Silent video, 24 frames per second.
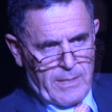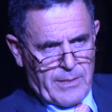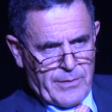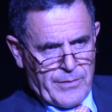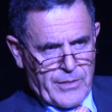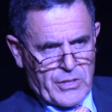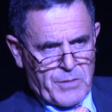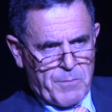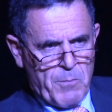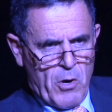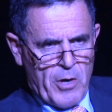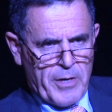
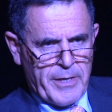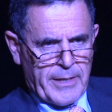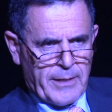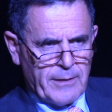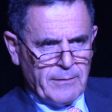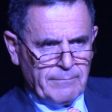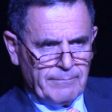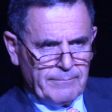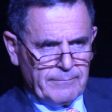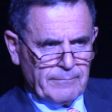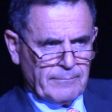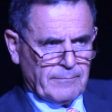This
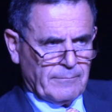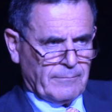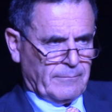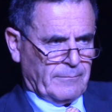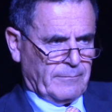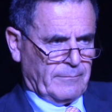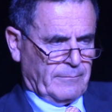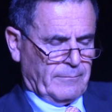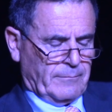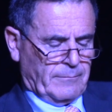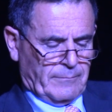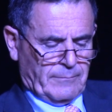morning,
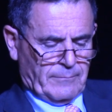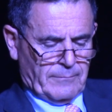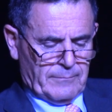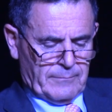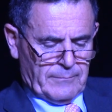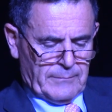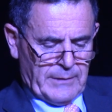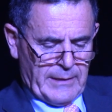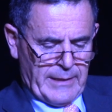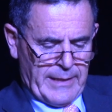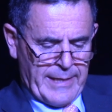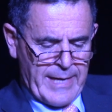
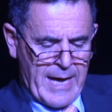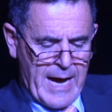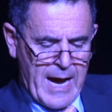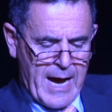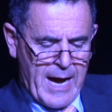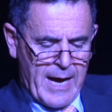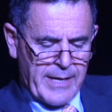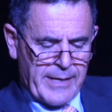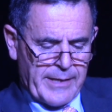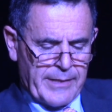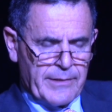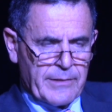in
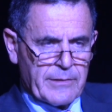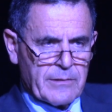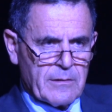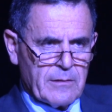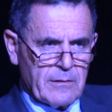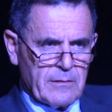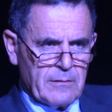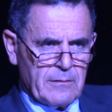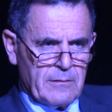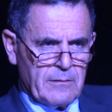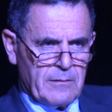Haaretz,